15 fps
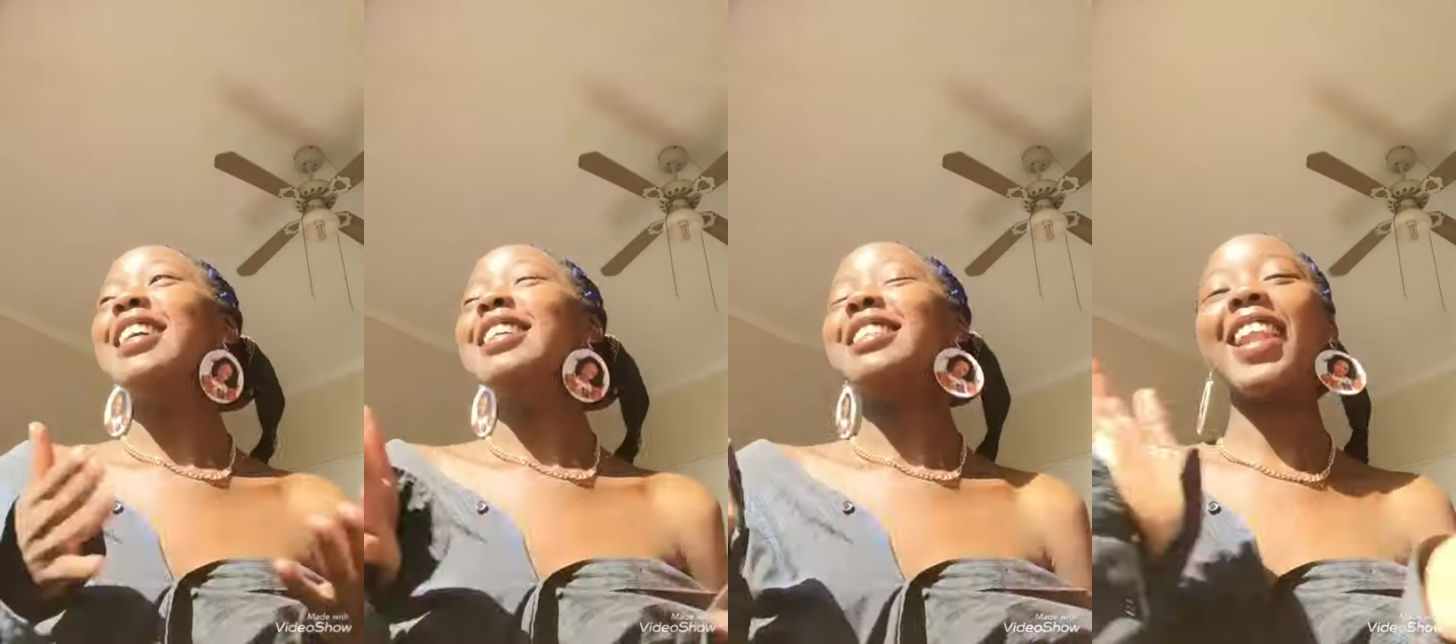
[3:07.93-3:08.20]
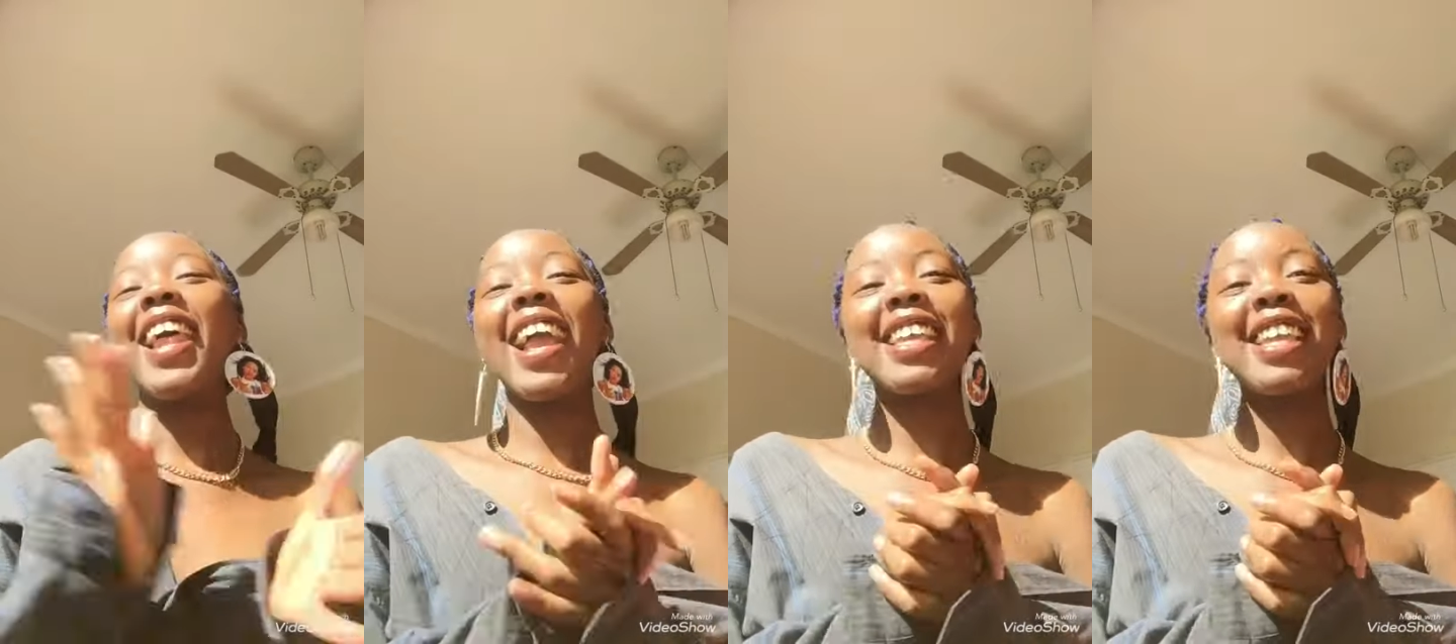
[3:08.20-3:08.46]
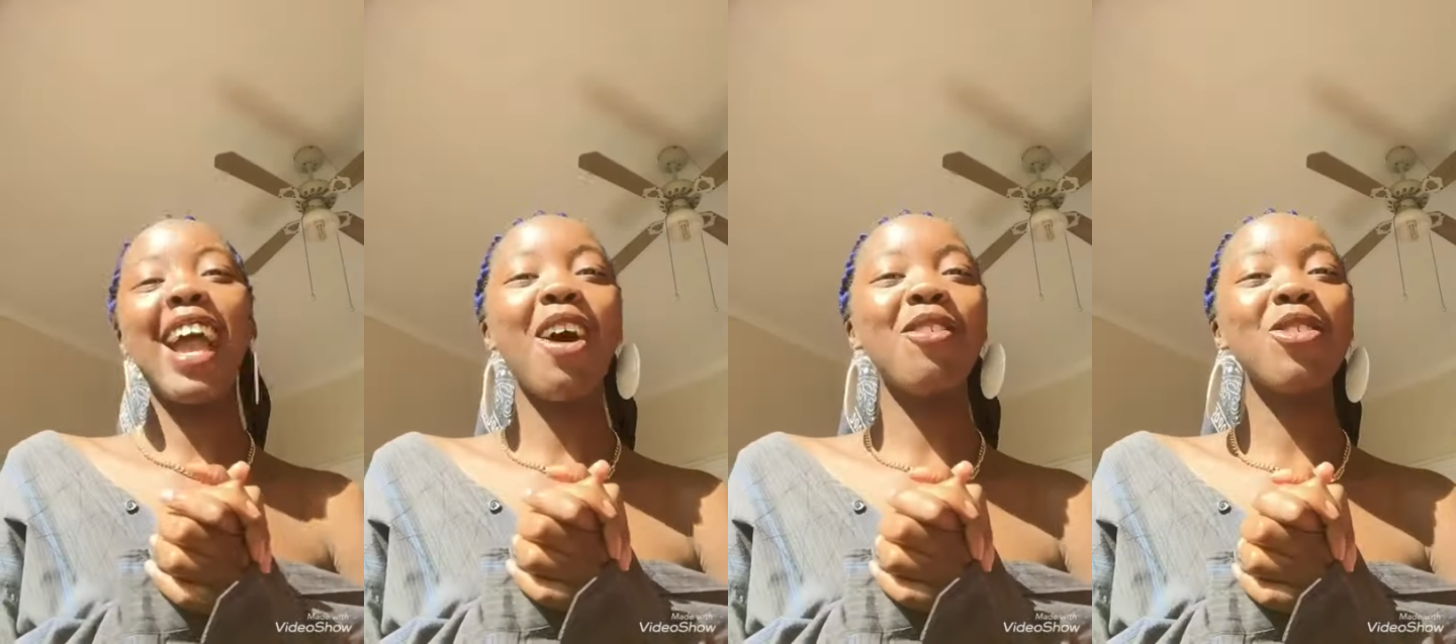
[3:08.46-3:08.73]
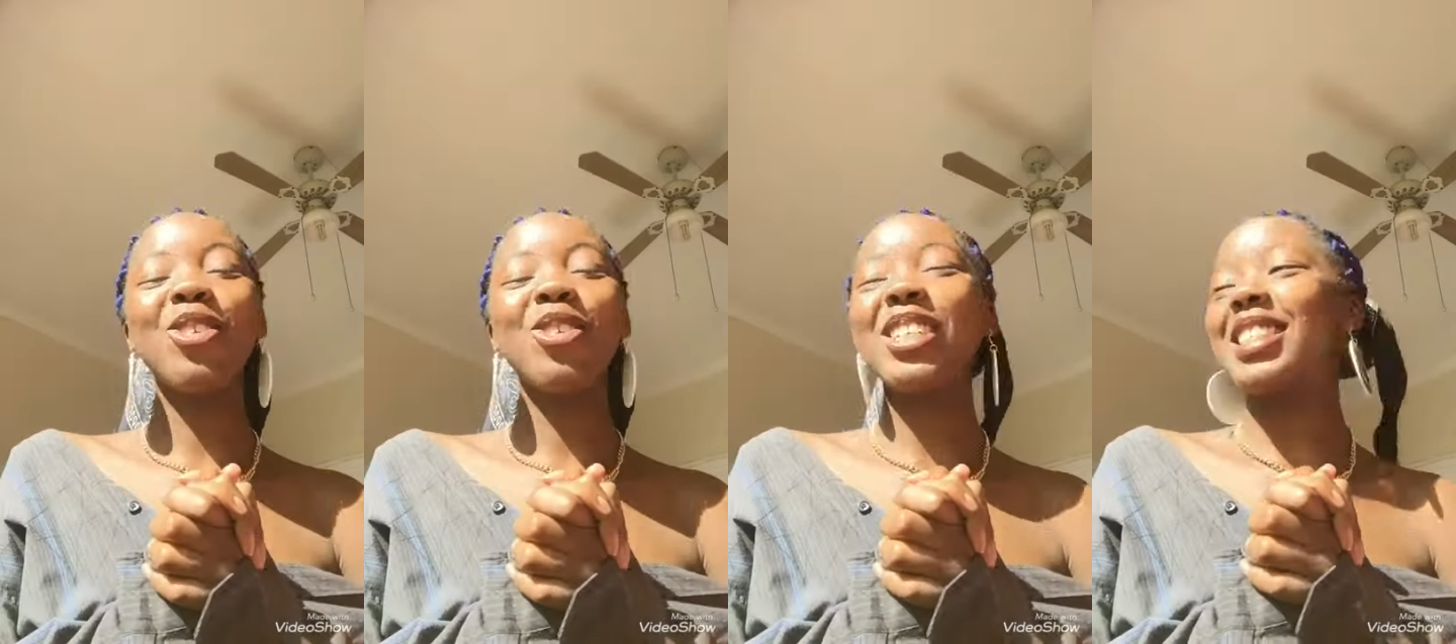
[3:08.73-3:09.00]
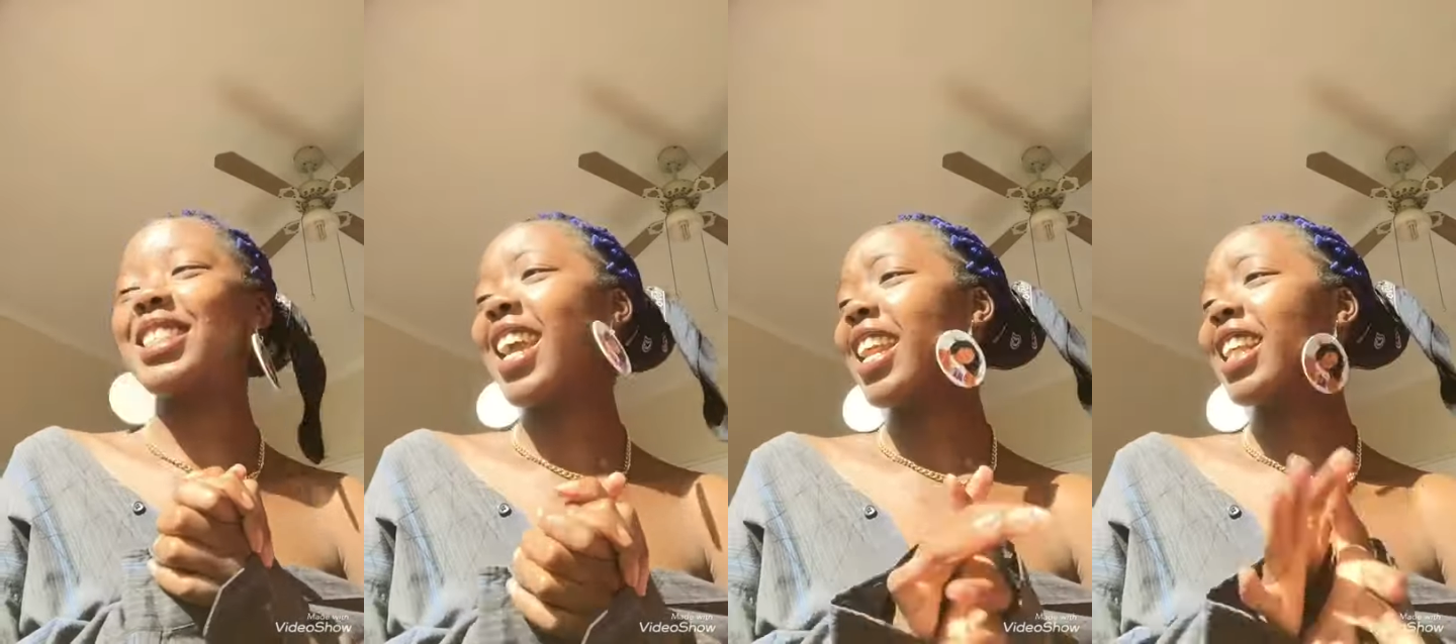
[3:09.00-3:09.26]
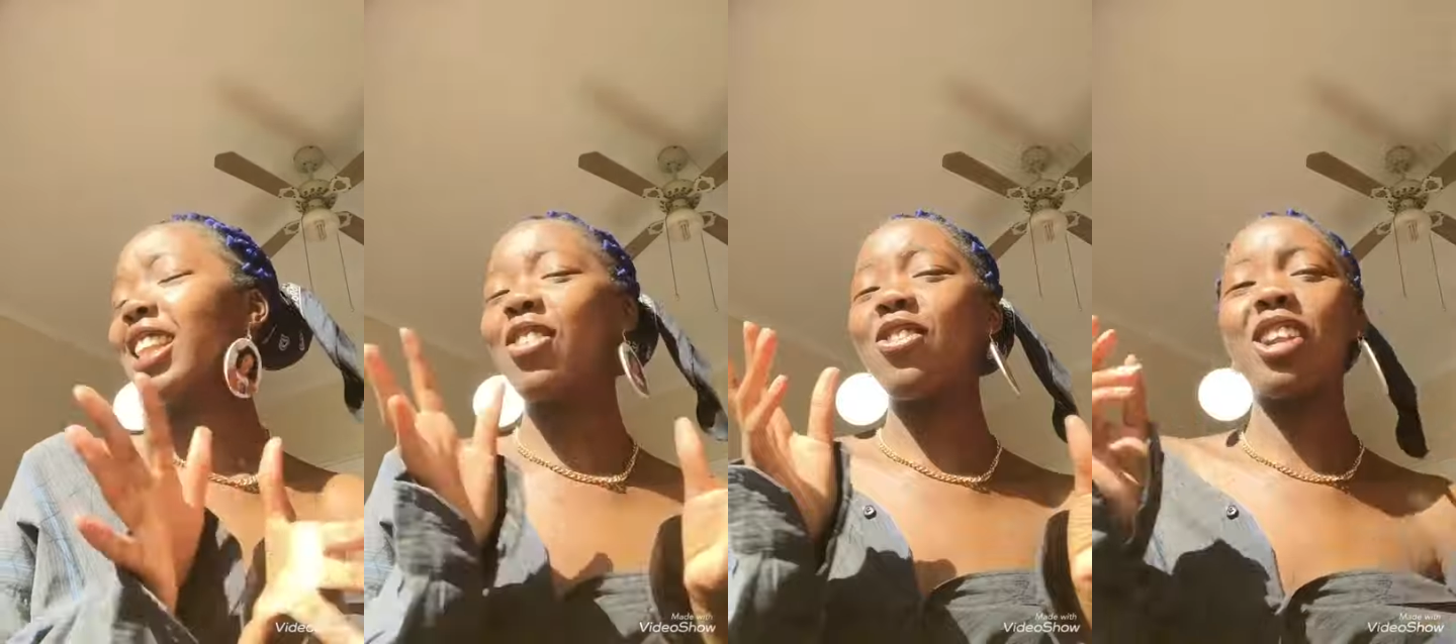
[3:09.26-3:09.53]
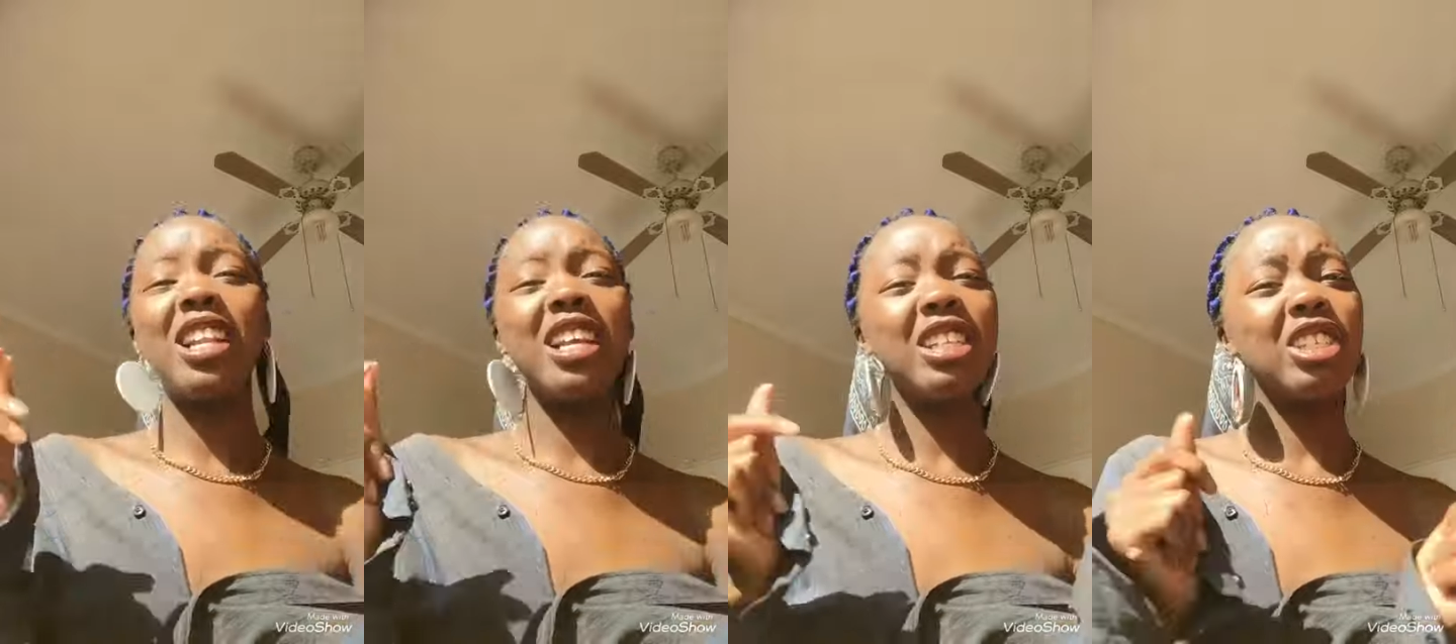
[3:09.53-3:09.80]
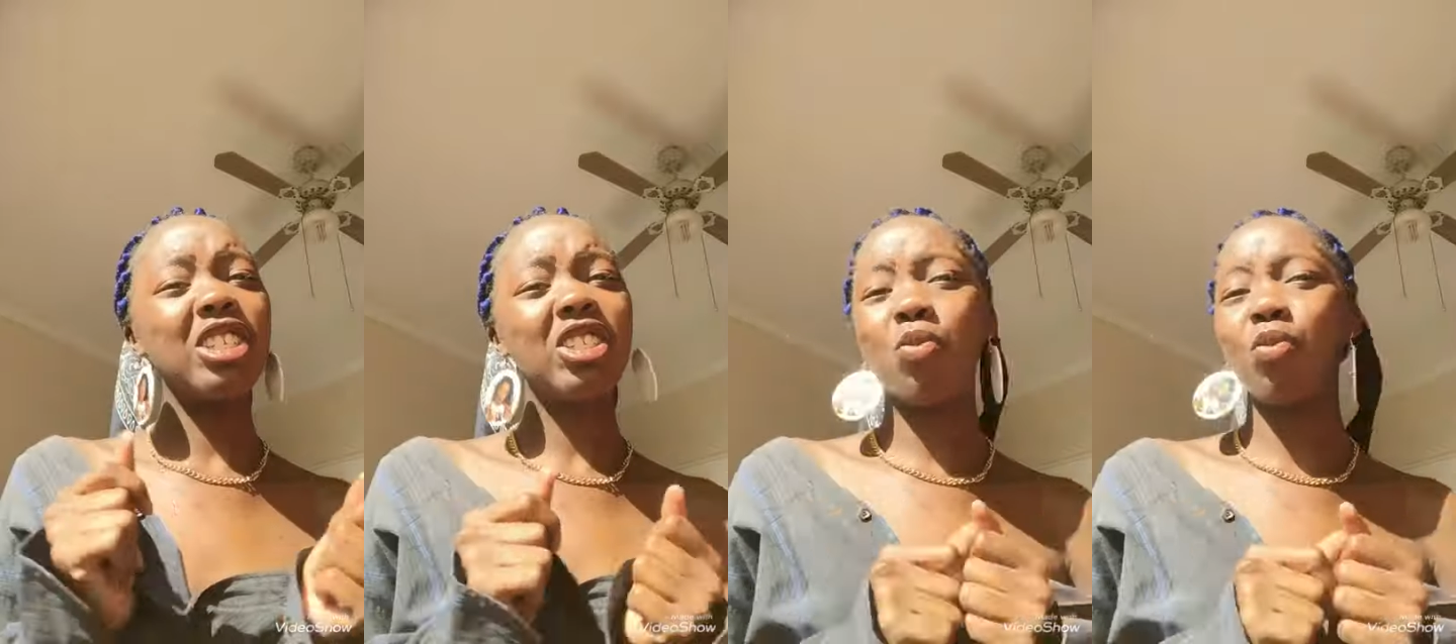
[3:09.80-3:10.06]
So like, yeah, we were dating. The
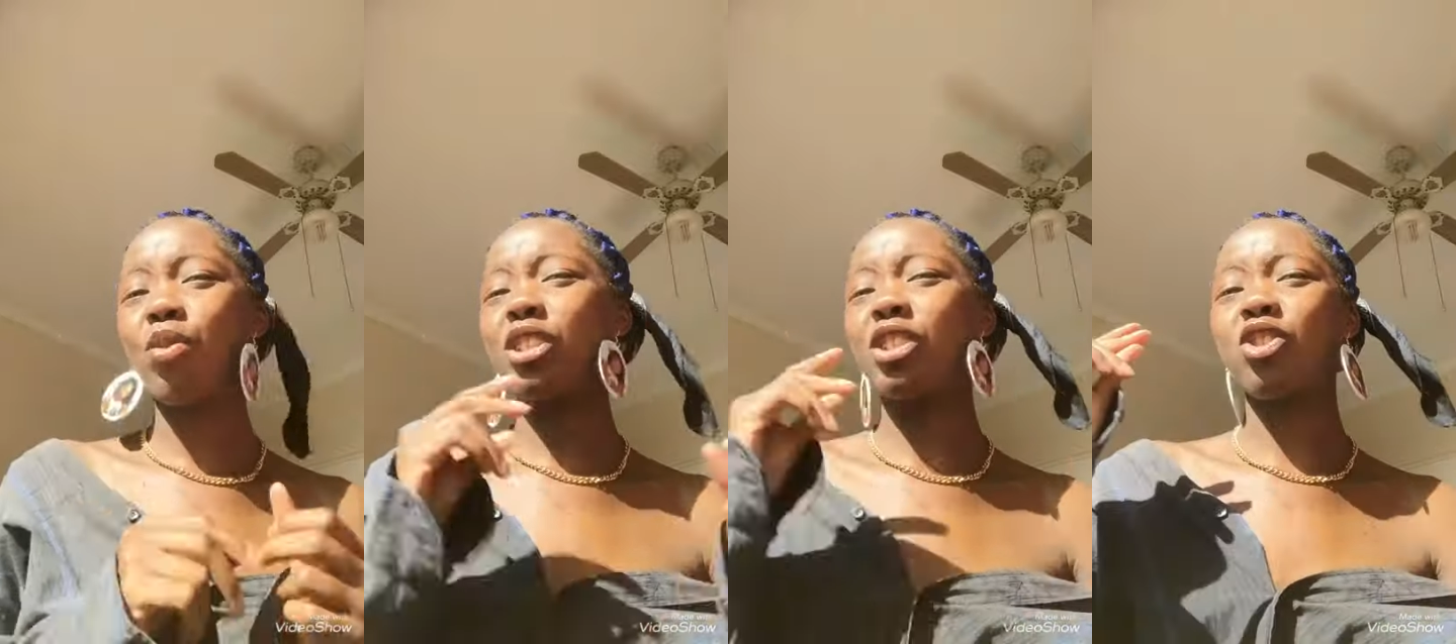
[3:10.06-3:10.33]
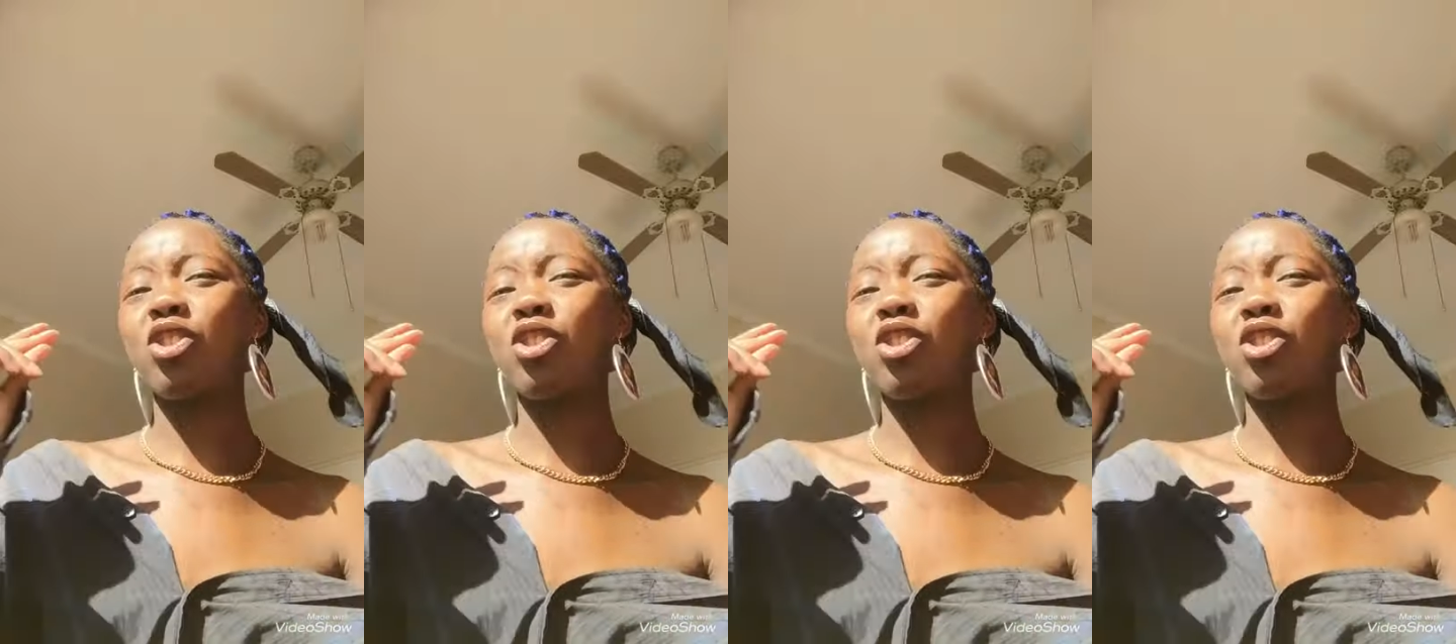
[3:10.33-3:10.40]
relationship was